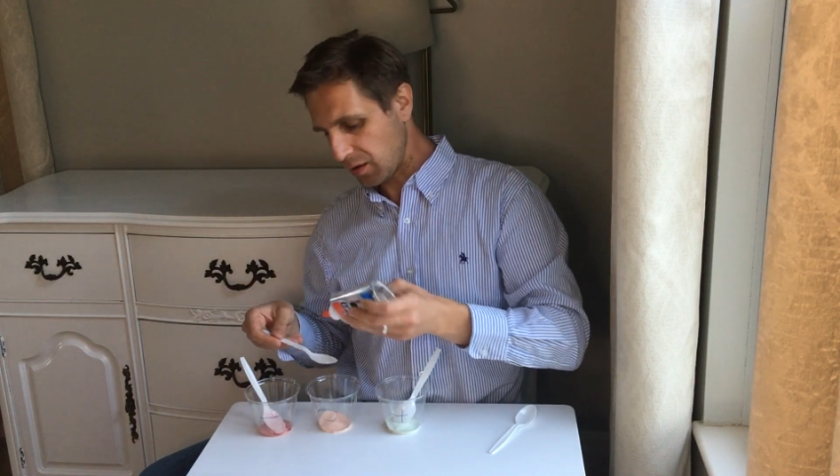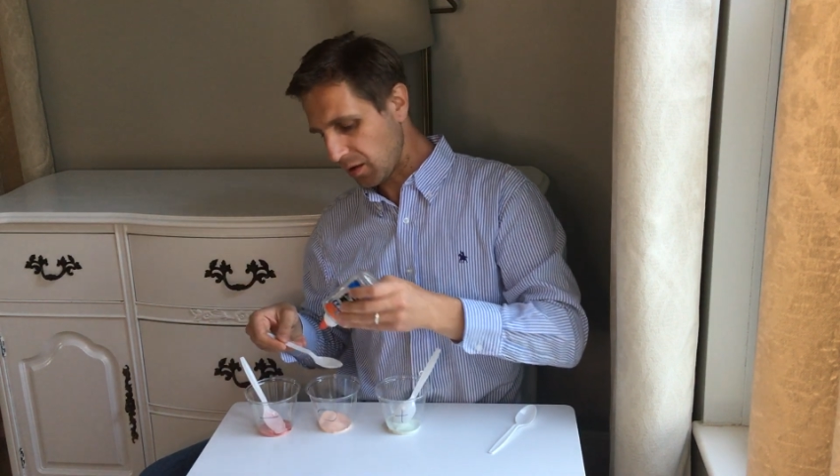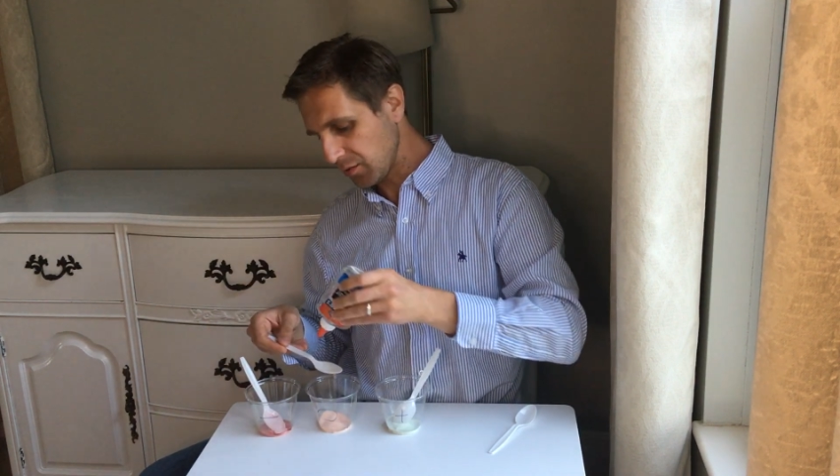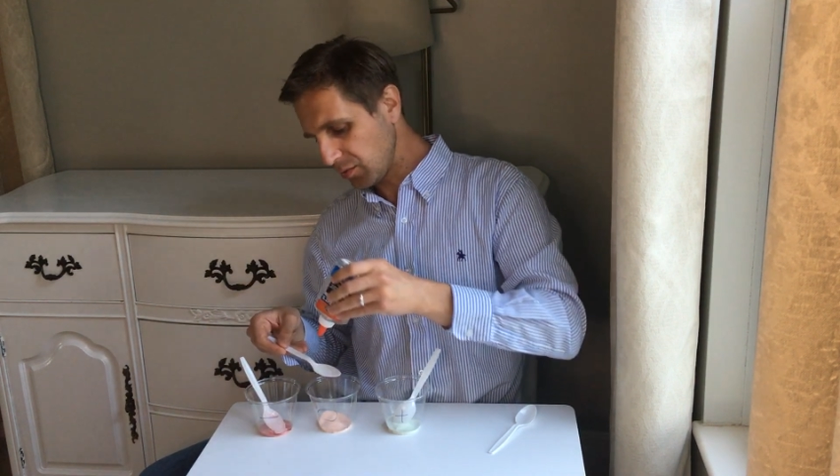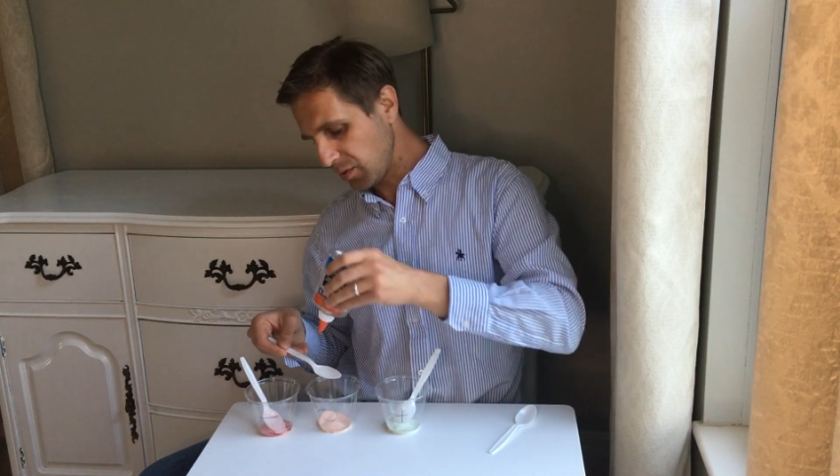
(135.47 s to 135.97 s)

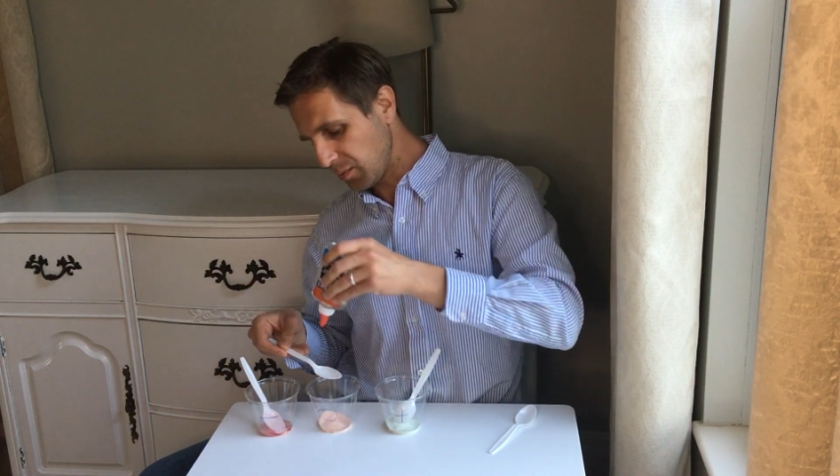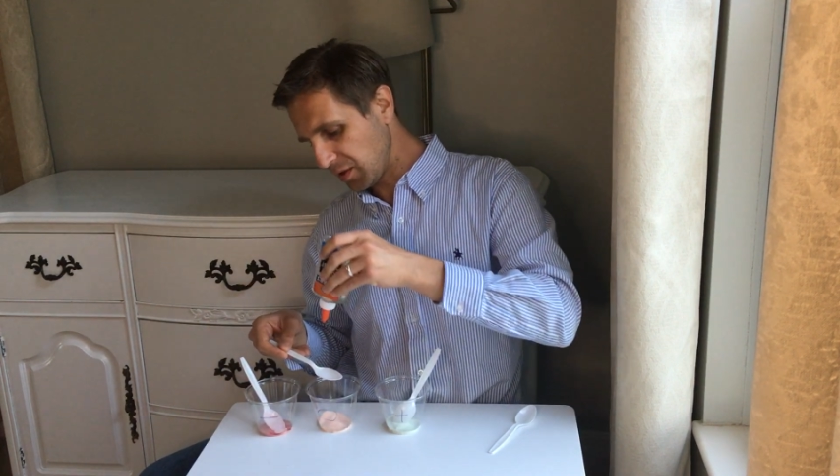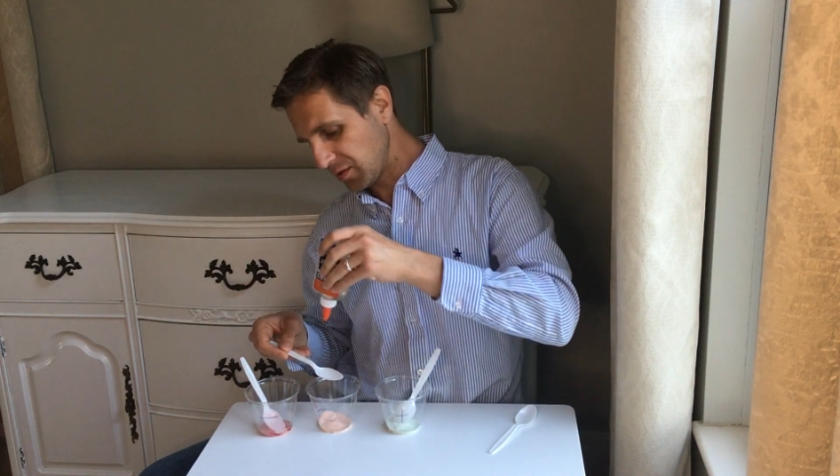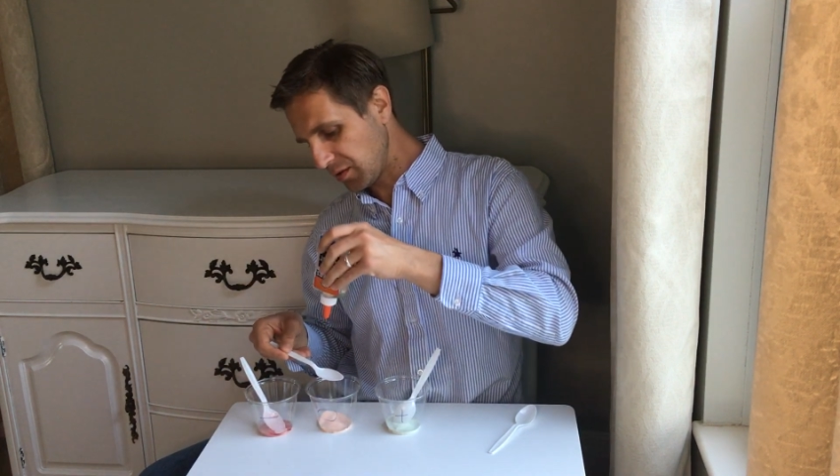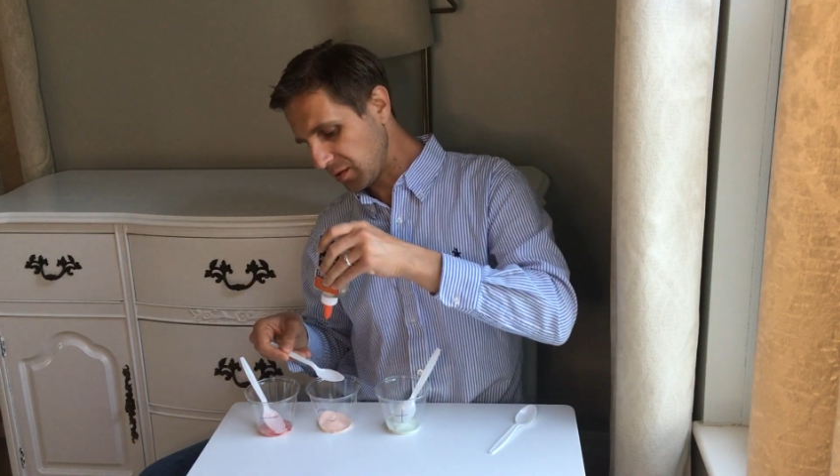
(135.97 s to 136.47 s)
after we
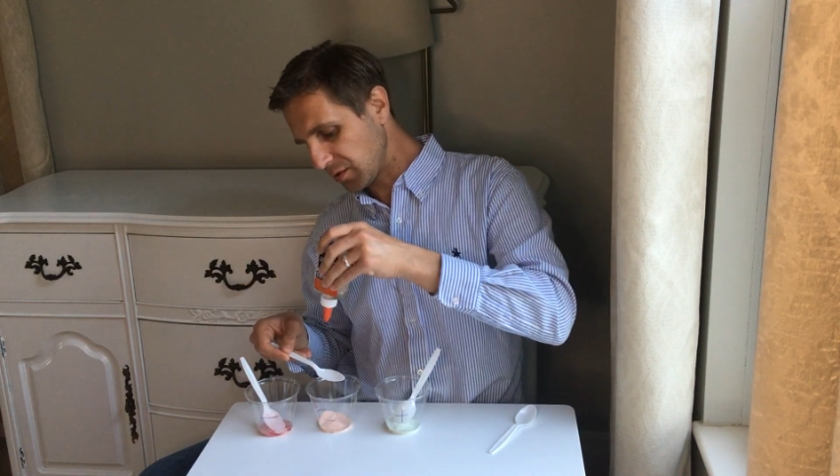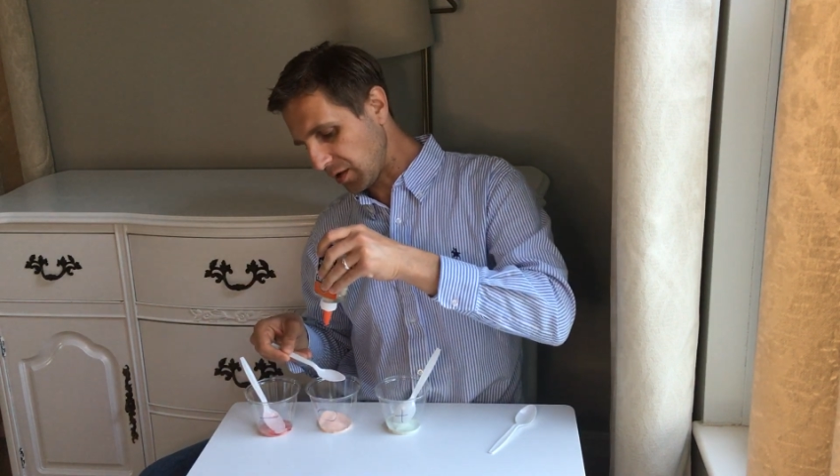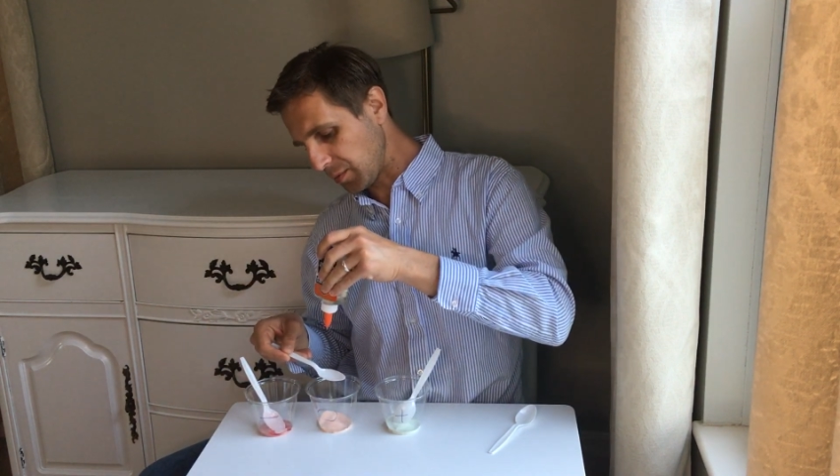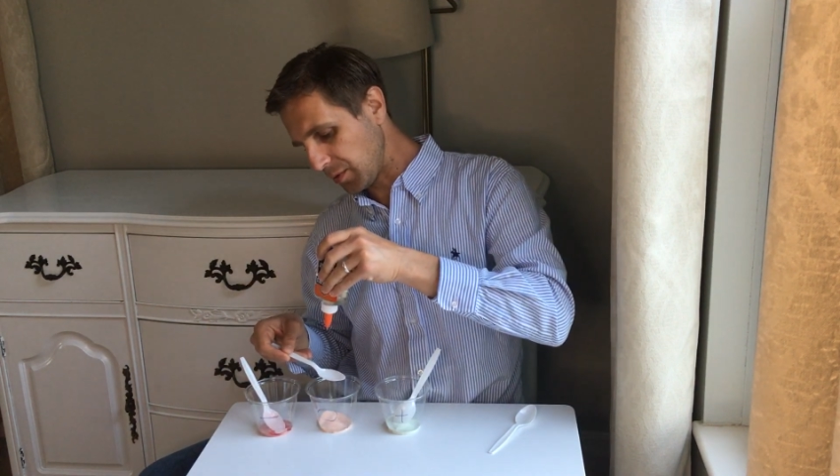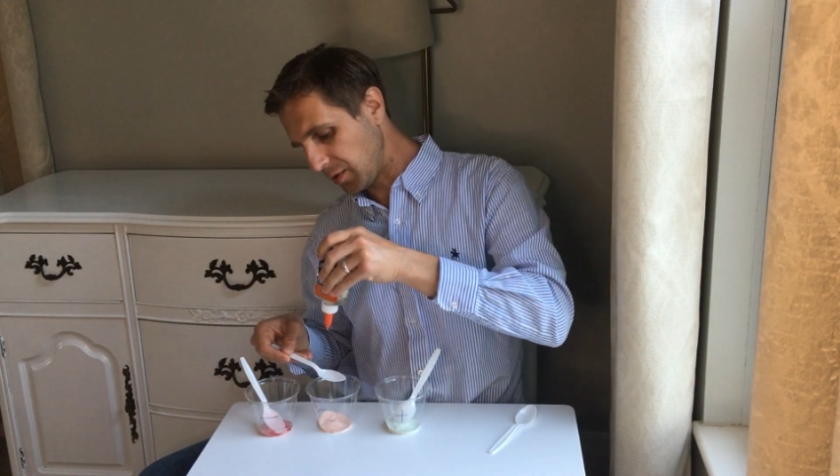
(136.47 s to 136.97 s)
mix things
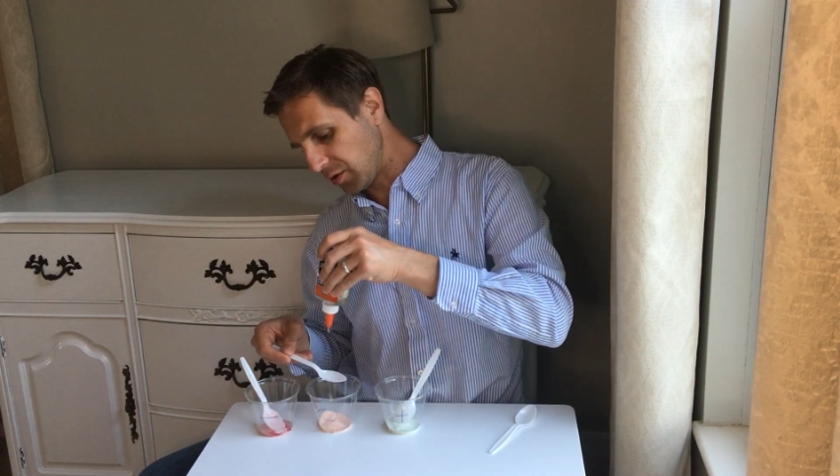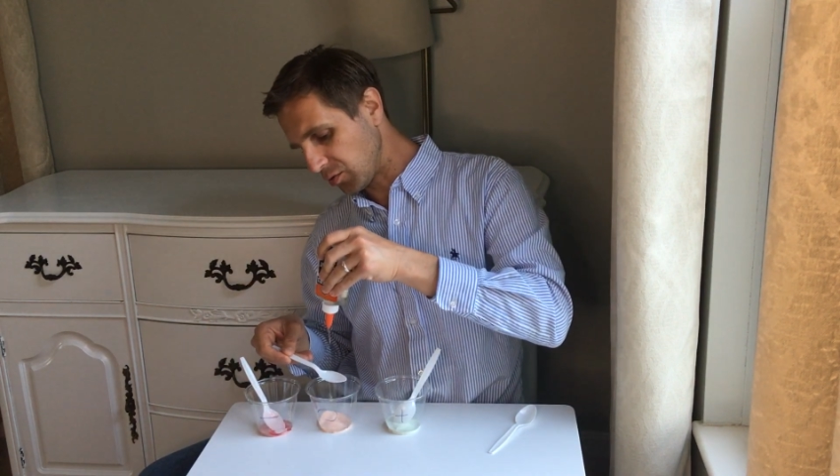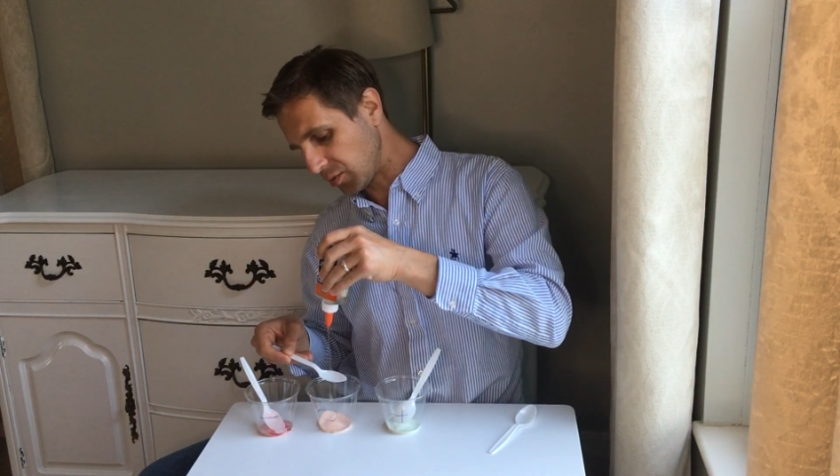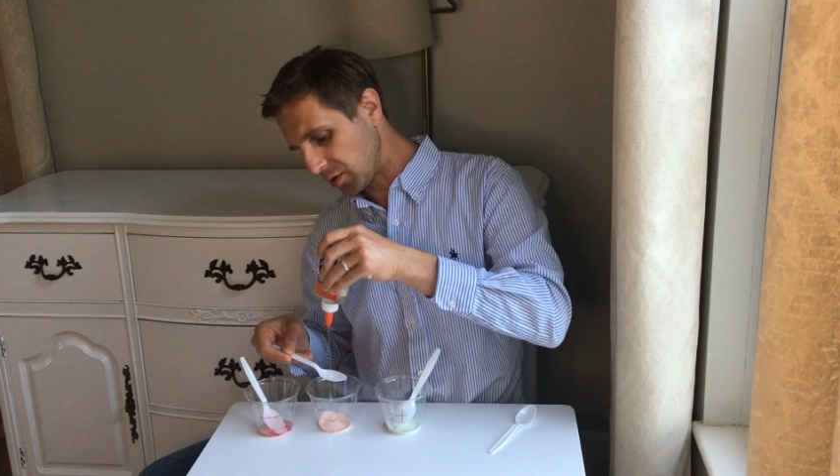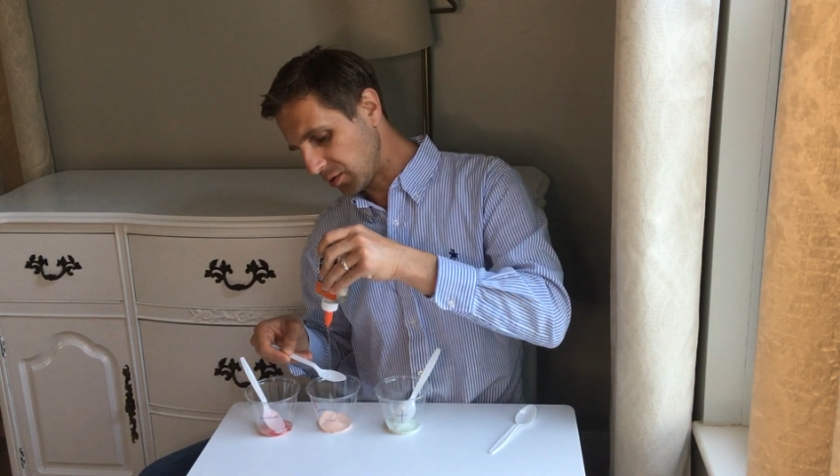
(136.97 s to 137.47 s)
up in
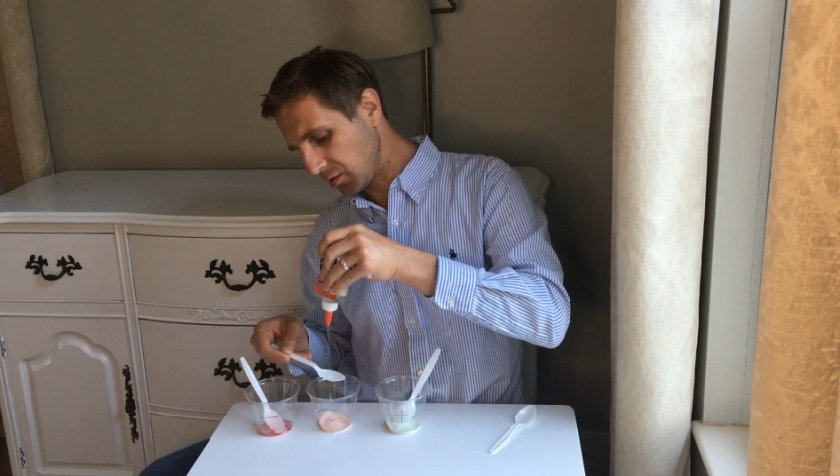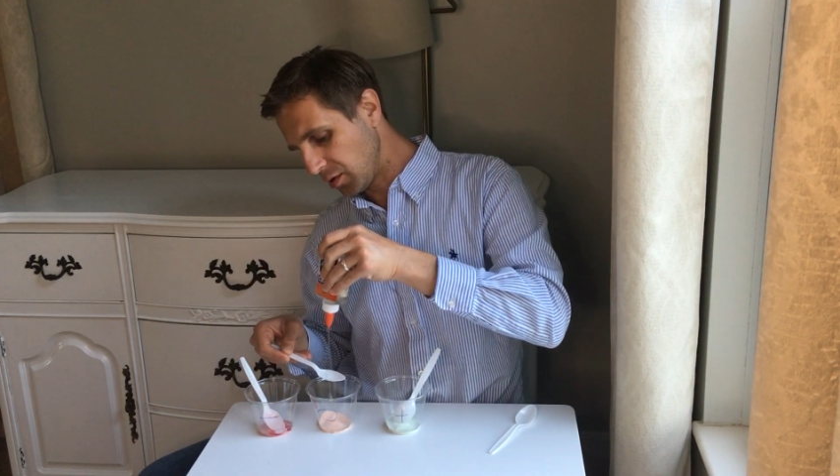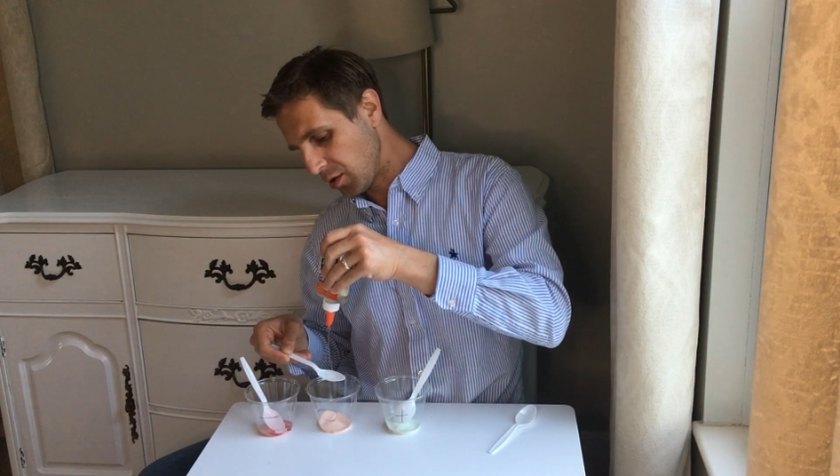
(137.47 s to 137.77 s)
each one,